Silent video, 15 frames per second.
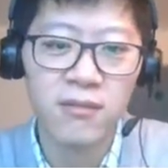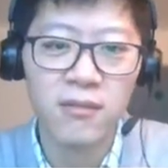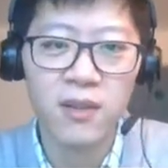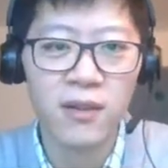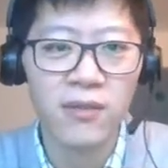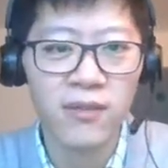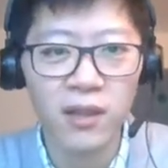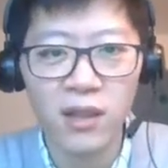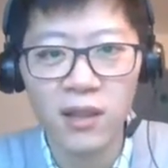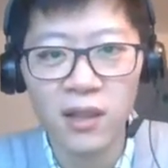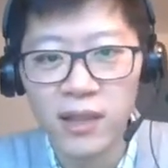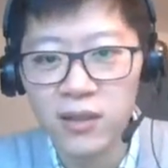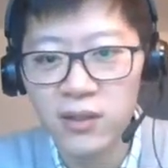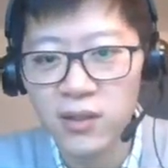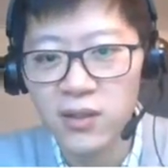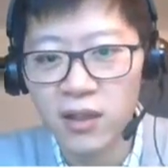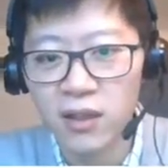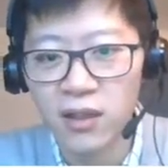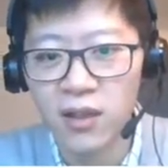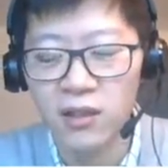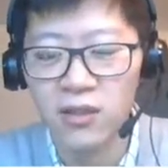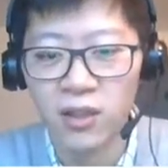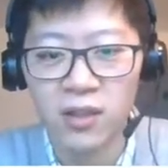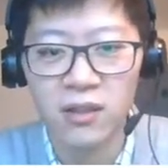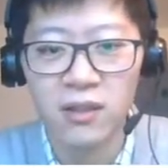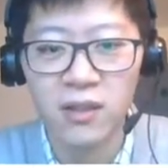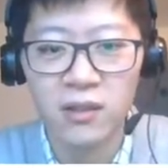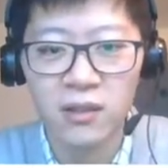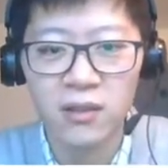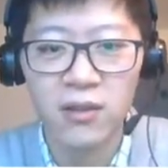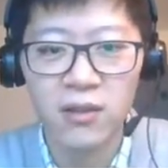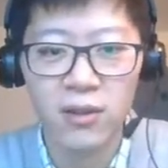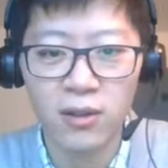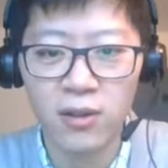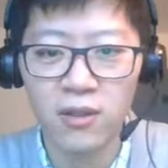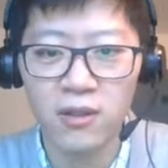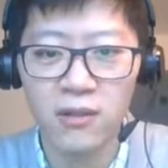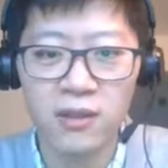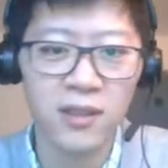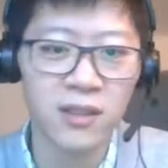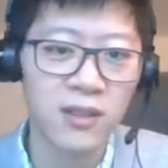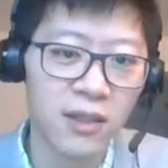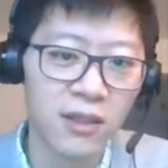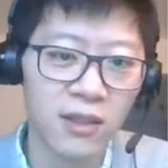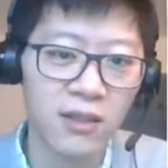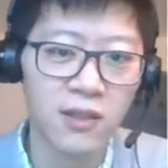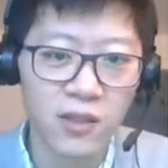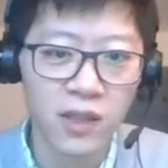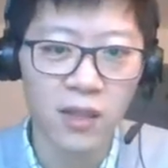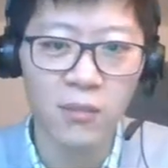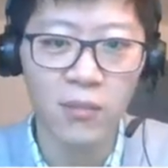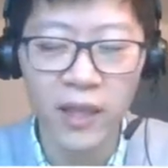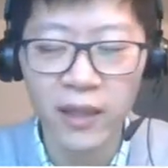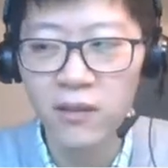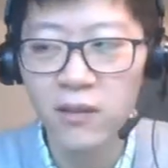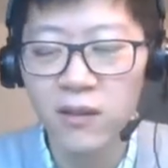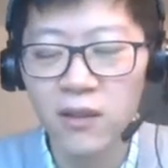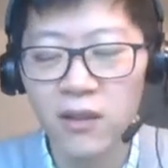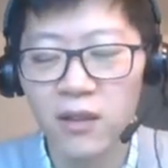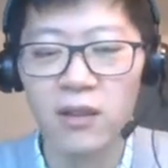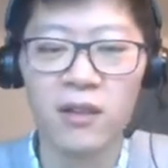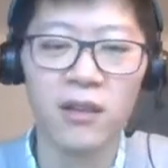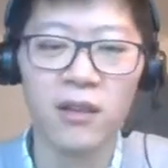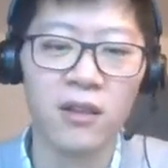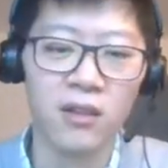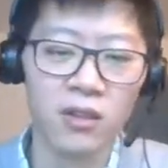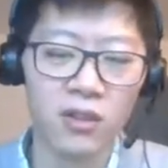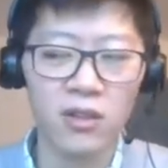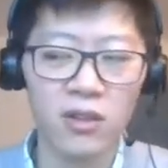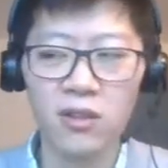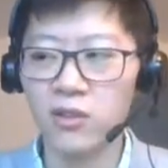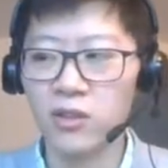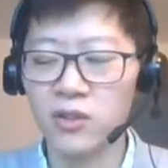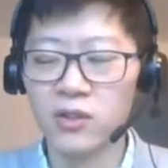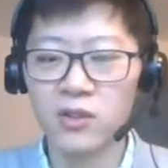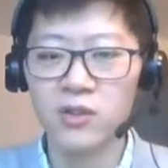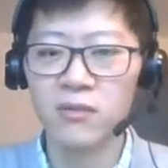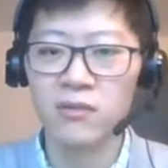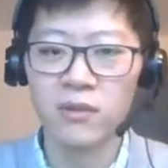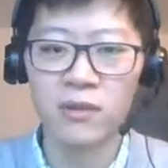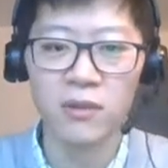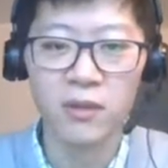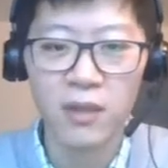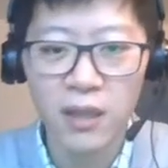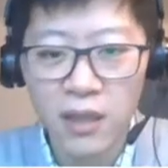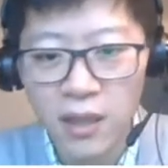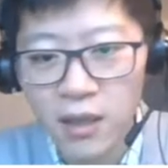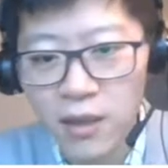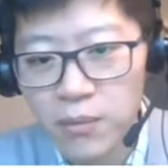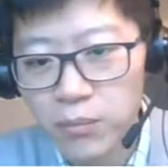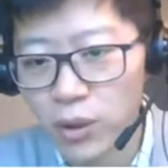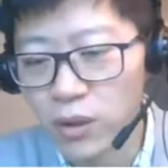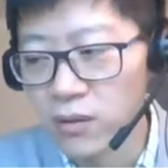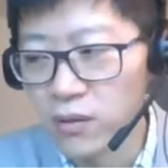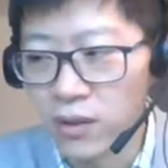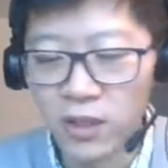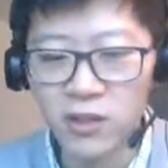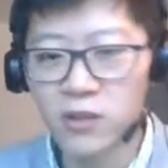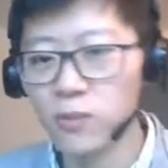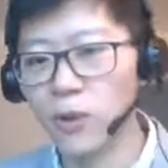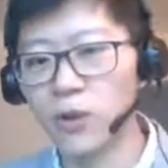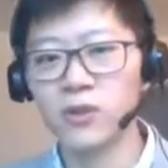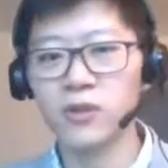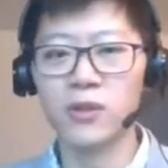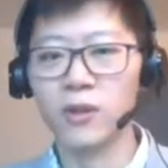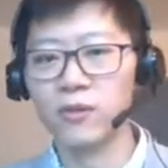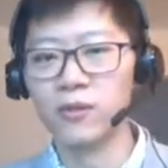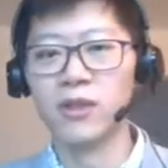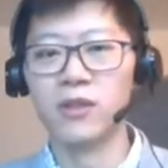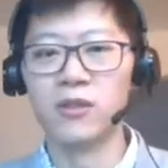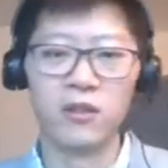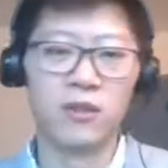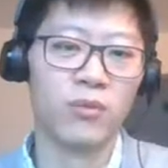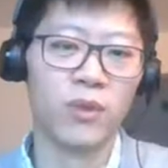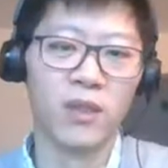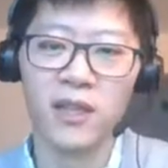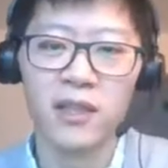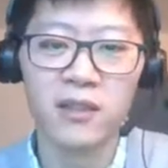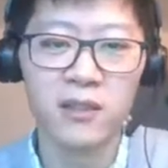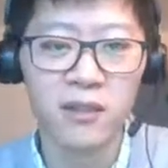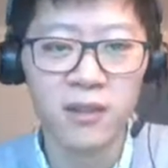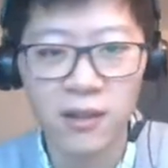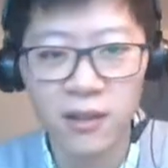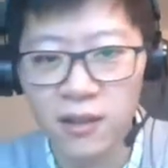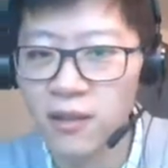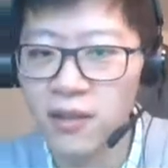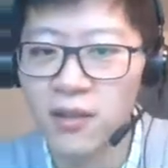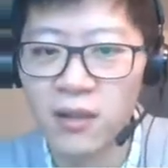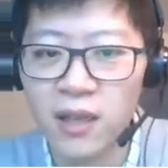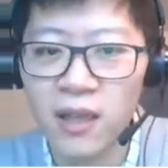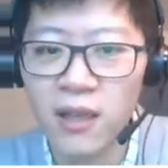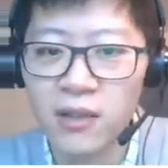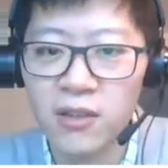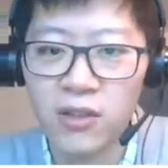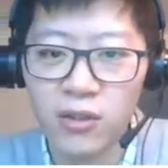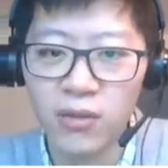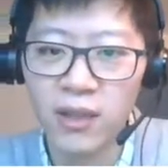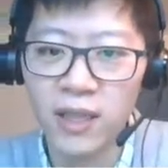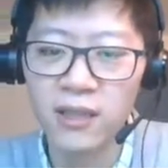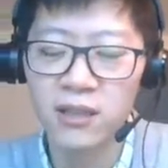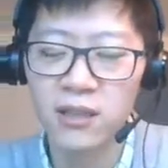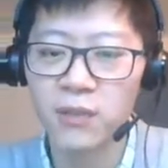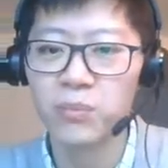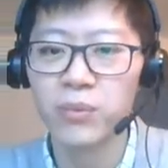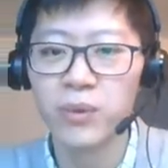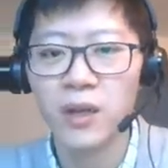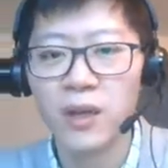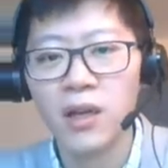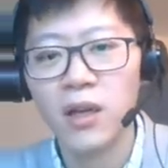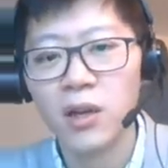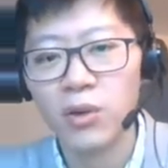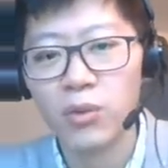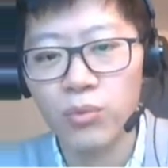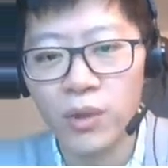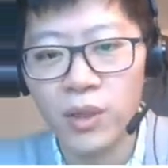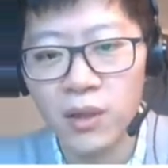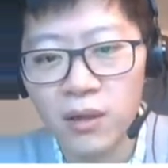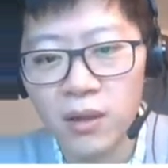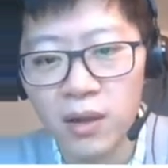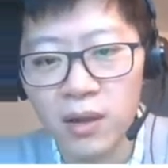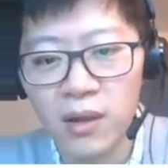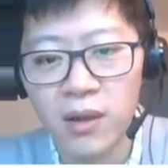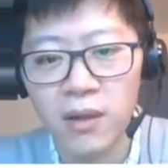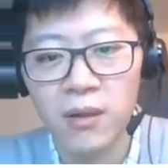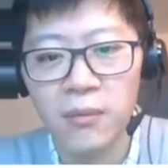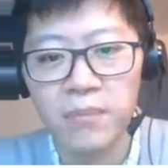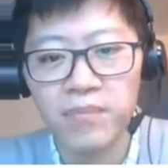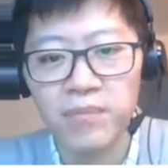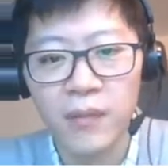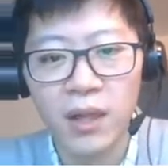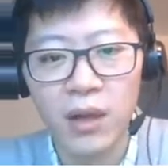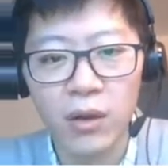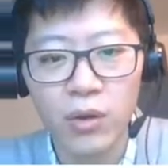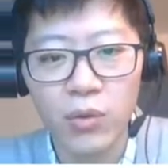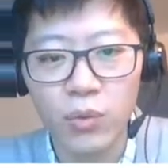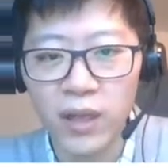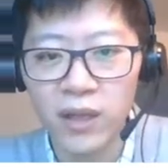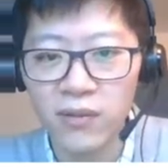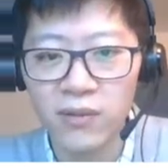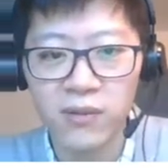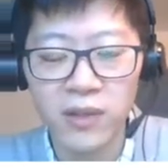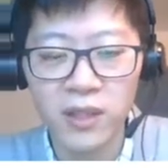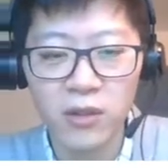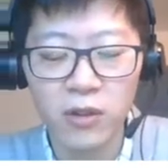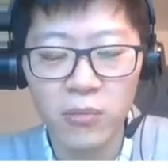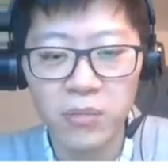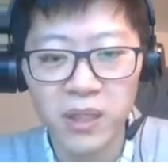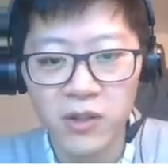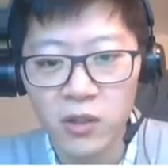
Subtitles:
if the legs are not all exactly the same length, you just put a small stone under one leg, then you'll end up with the weight of the vehicle being